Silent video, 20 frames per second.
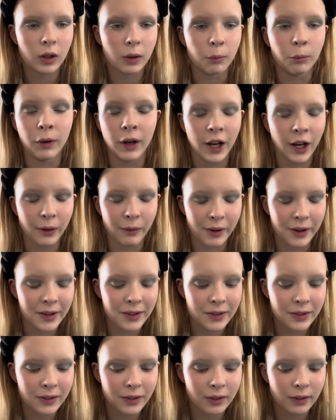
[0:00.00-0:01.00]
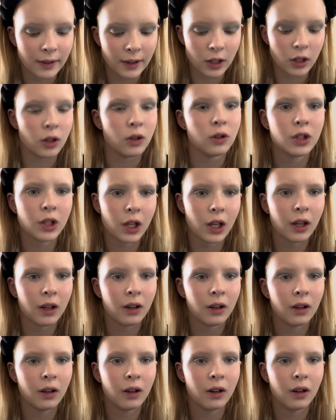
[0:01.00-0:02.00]
But anyways, like usually
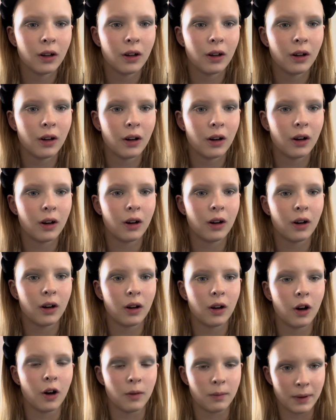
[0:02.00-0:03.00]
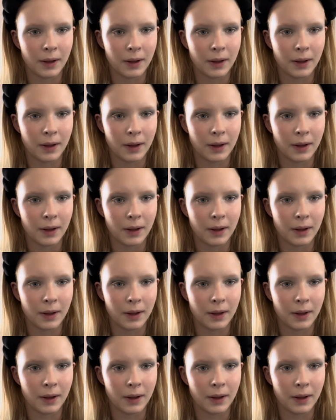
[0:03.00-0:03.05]
on